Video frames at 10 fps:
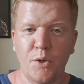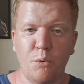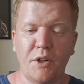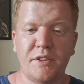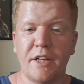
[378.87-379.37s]

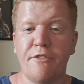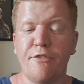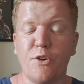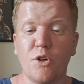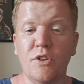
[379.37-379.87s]
where you take
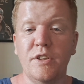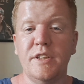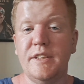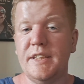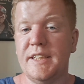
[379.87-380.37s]
4
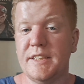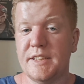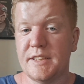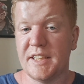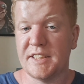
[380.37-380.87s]

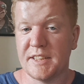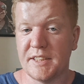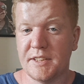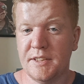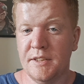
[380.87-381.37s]

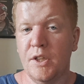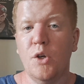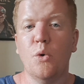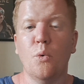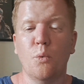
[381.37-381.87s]
d6s,
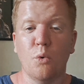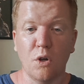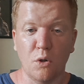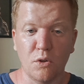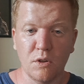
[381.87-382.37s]

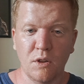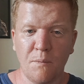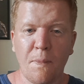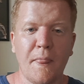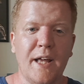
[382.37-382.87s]
roll,
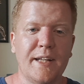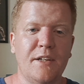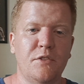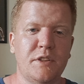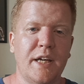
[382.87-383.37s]
and then
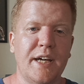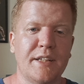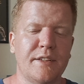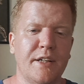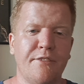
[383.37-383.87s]
you take
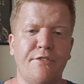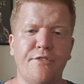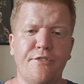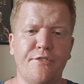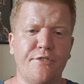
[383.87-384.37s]
the
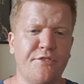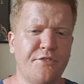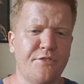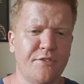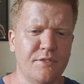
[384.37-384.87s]

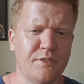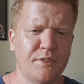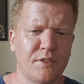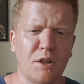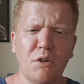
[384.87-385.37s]

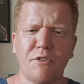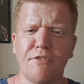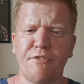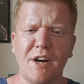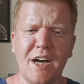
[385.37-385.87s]
5
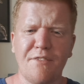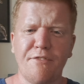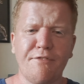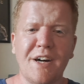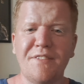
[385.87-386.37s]

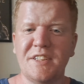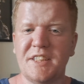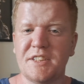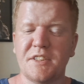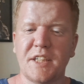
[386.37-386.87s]

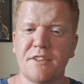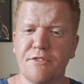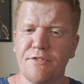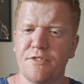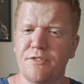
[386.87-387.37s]
d6 and take the
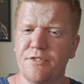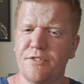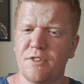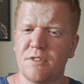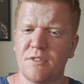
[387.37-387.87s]

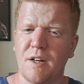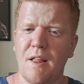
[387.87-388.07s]
4.